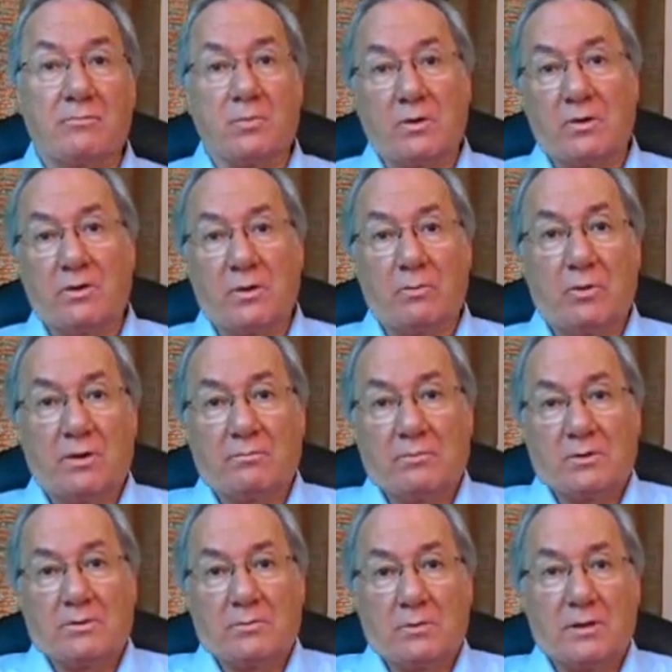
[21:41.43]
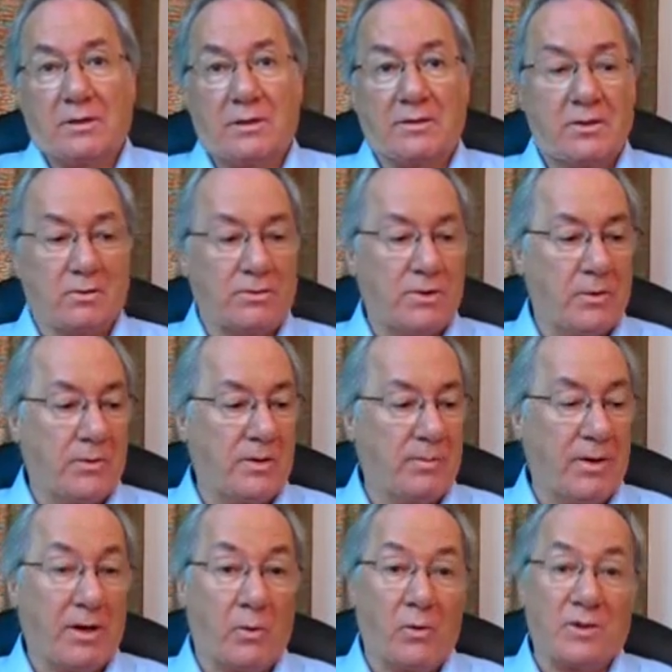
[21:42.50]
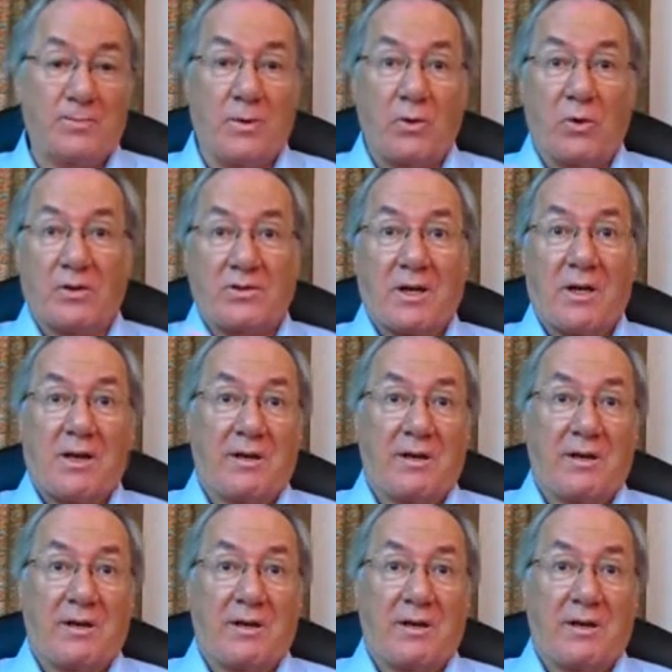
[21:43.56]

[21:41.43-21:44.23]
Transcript: We'll look at we'll, we'll, look at two two of the bigger ones because